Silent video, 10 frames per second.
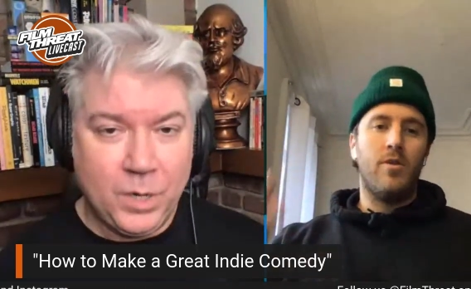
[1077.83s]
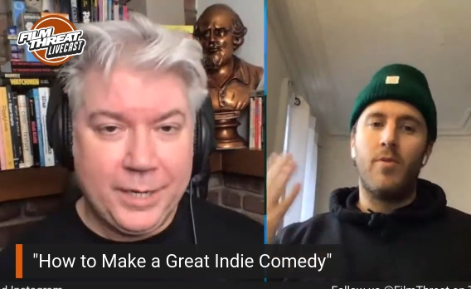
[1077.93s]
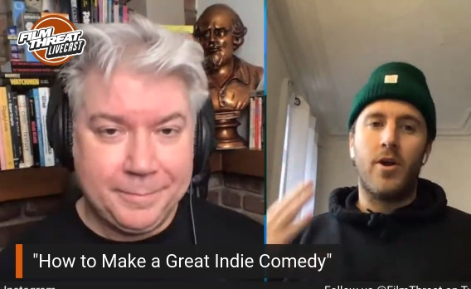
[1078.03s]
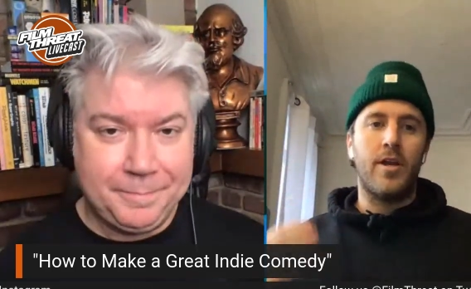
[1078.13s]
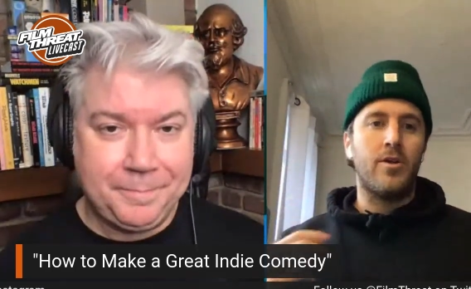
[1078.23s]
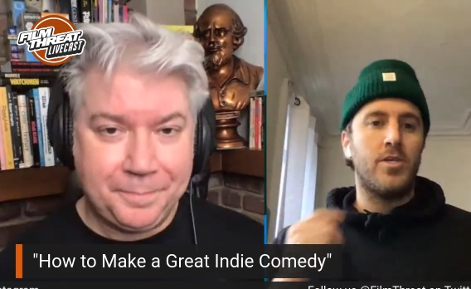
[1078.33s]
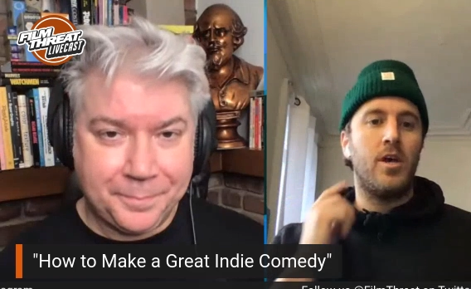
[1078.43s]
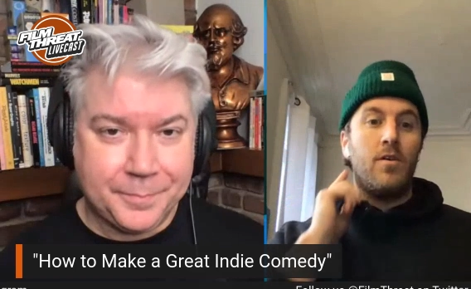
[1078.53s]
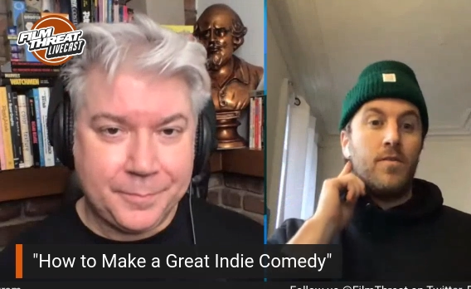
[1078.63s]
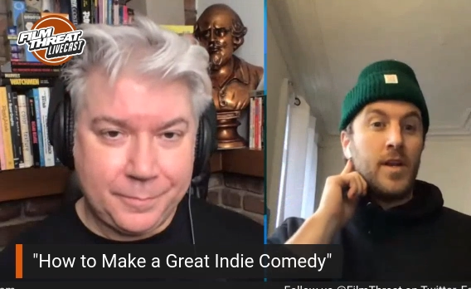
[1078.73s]
Speaker 1: Right. Do all the marketing
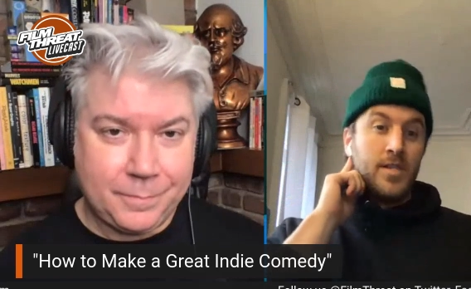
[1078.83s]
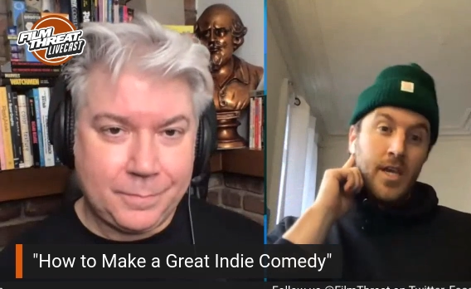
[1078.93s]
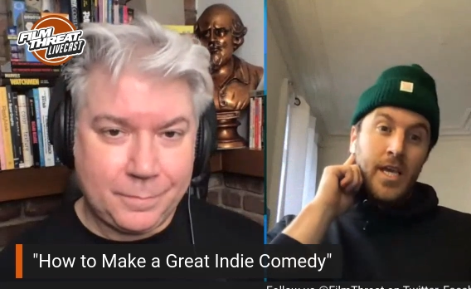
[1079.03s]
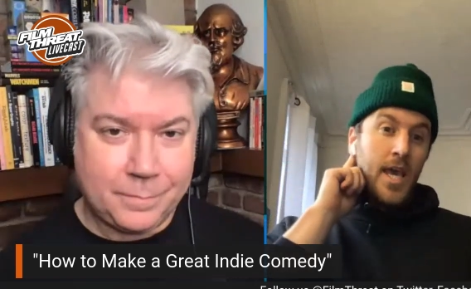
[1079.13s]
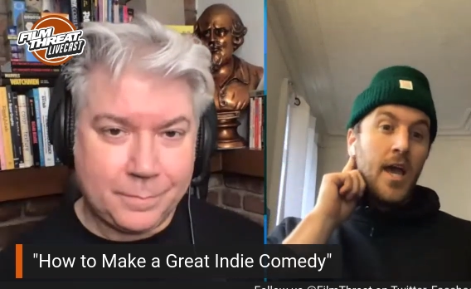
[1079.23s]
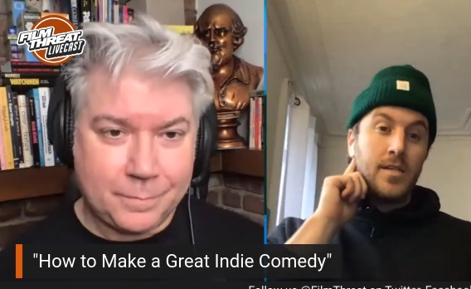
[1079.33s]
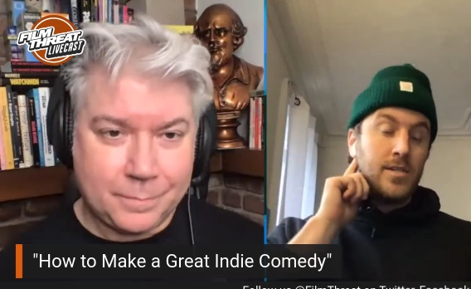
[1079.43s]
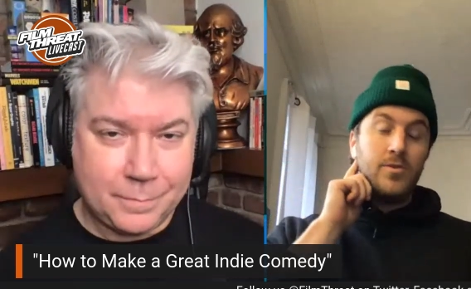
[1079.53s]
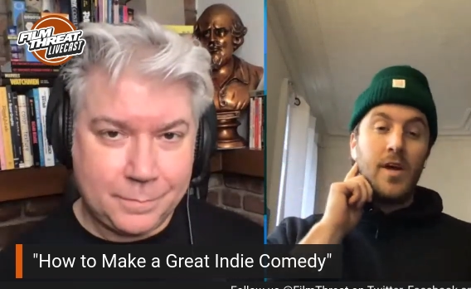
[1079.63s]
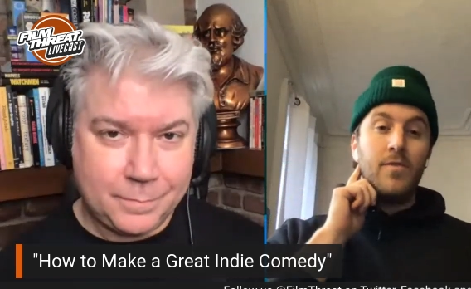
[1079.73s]
yourself. And it's like,
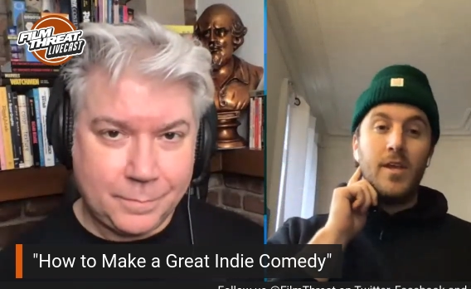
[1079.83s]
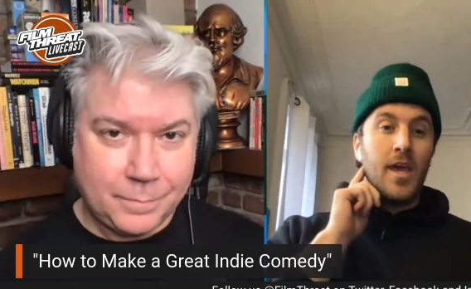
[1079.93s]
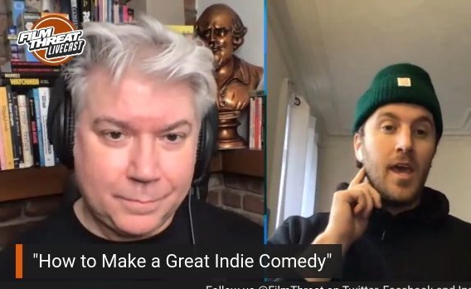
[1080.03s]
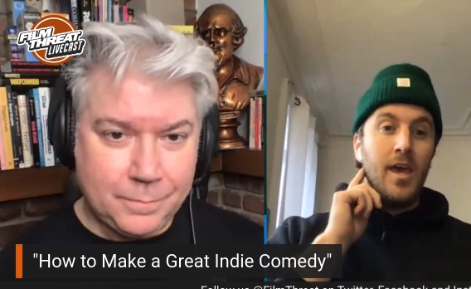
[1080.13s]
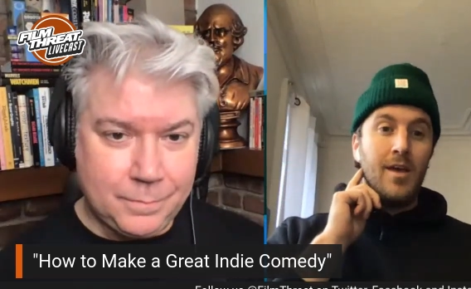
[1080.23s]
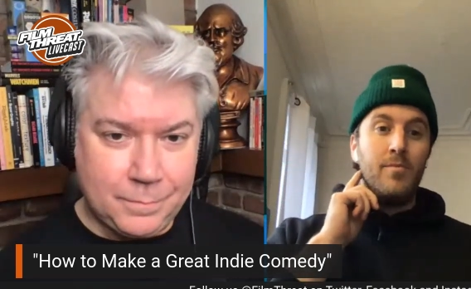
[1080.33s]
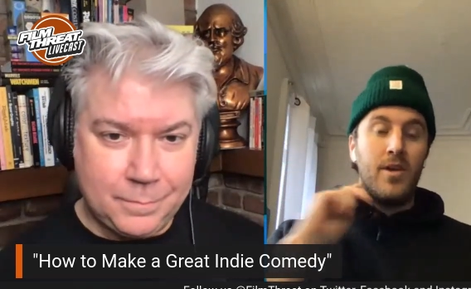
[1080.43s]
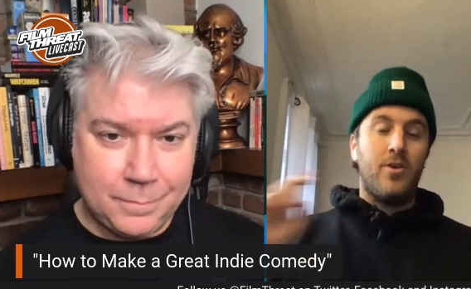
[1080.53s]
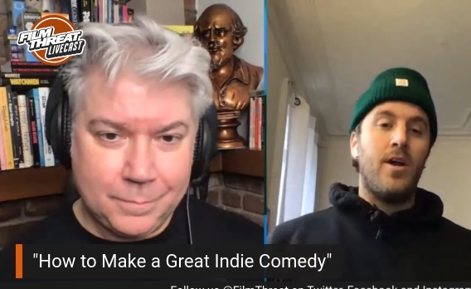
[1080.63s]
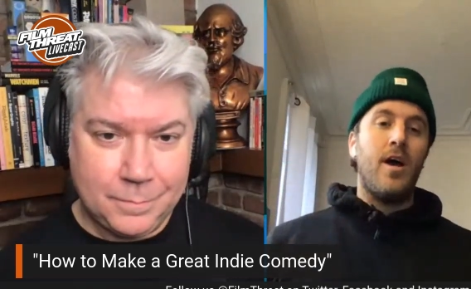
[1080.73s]
yes, you definitely
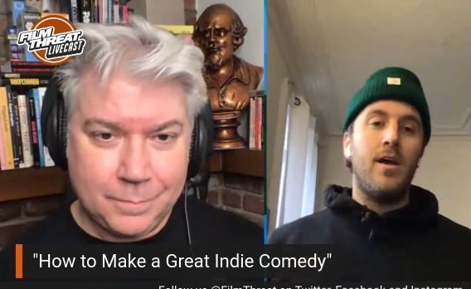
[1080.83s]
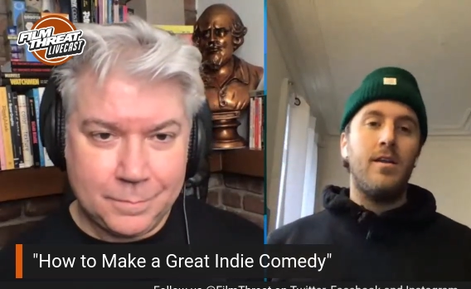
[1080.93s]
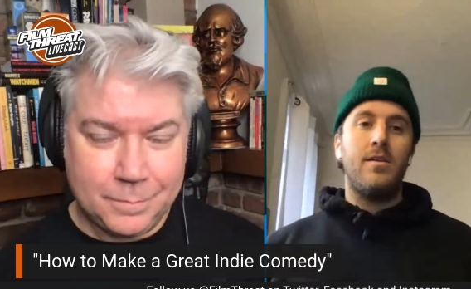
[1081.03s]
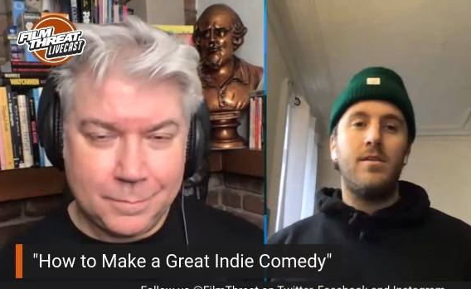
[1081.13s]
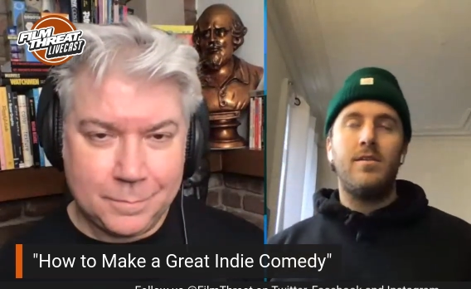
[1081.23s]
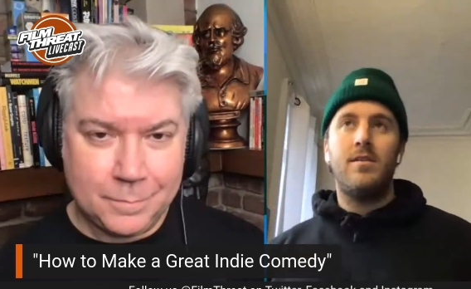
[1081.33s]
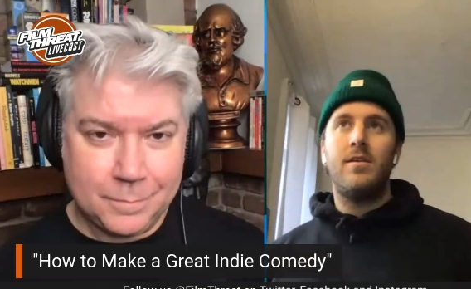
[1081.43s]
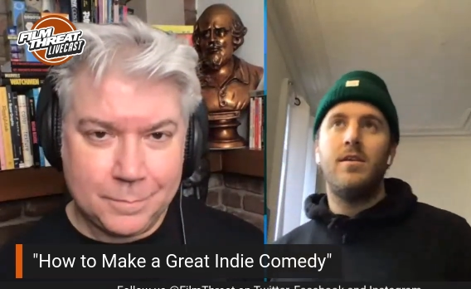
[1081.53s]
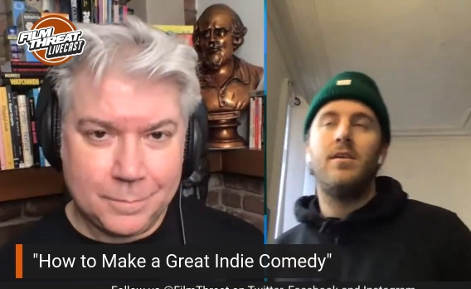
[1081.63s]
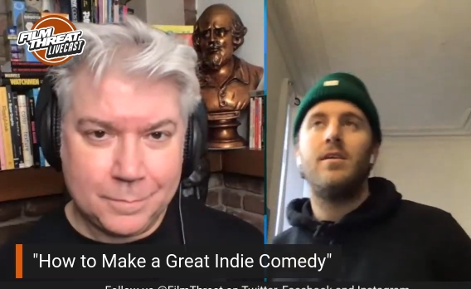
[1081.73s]
can, but you're not.
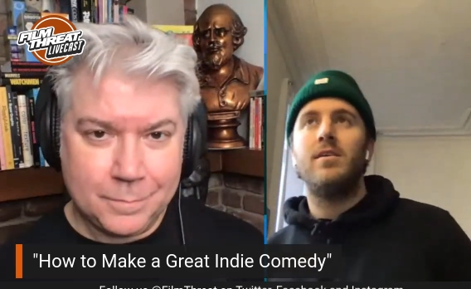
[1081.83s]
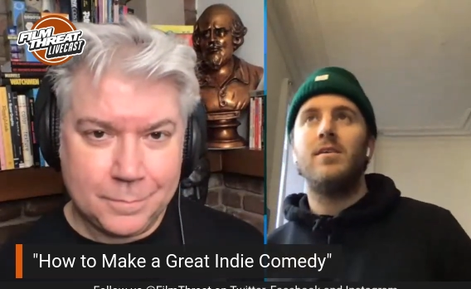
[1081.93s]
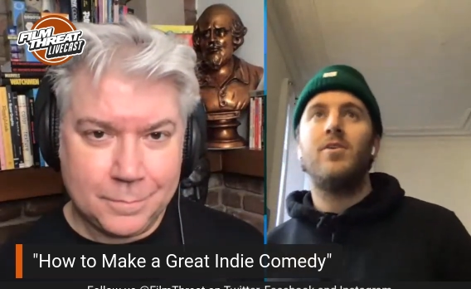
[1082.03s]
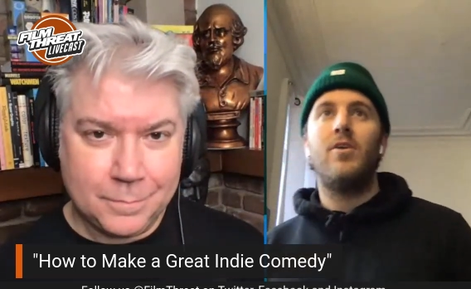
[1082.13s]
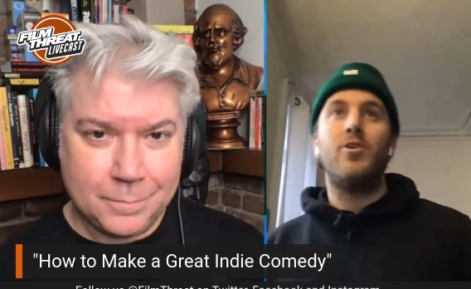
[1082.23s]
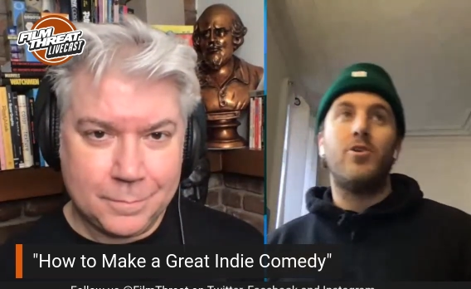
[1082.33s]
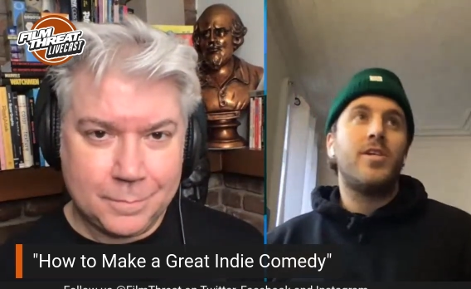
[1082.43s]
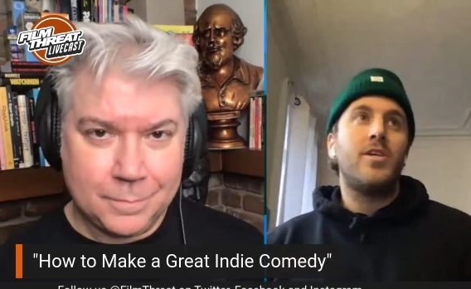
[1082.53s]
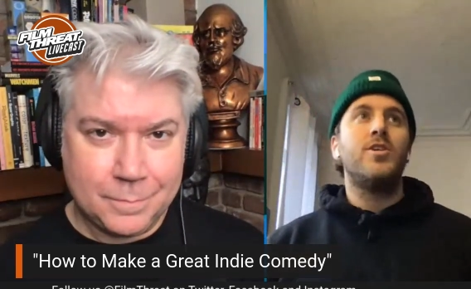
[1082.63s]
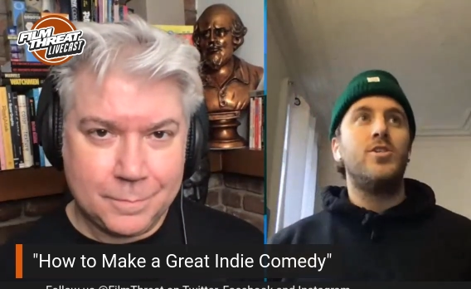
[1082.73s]
Uh, you
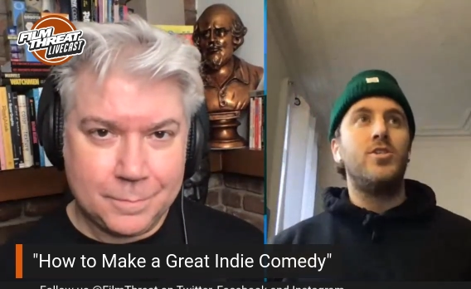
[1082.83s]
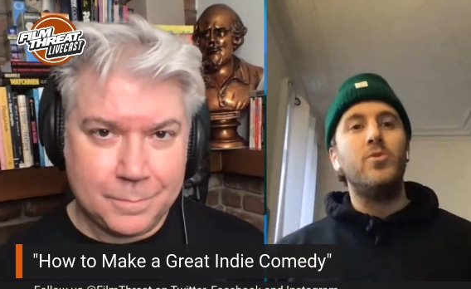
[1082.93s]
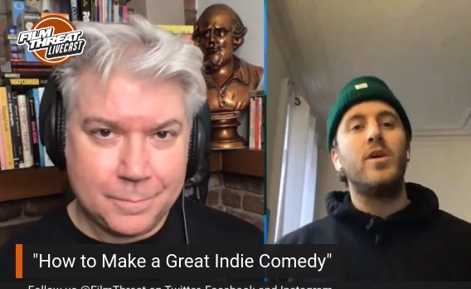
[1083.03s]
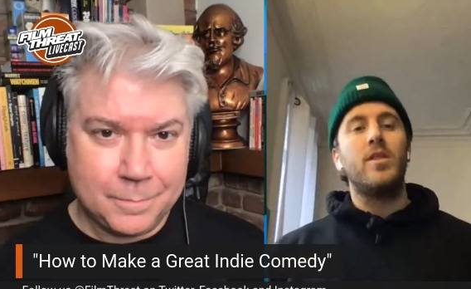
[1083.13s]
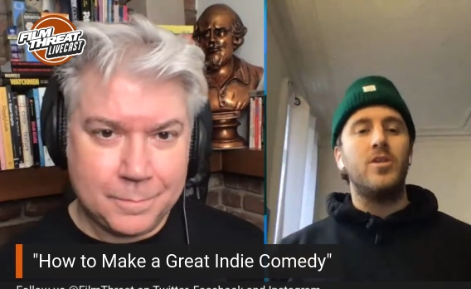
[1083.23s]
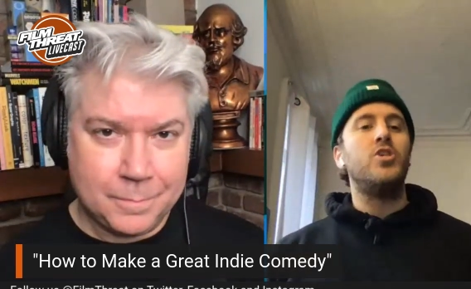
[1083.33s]
know, you're essentially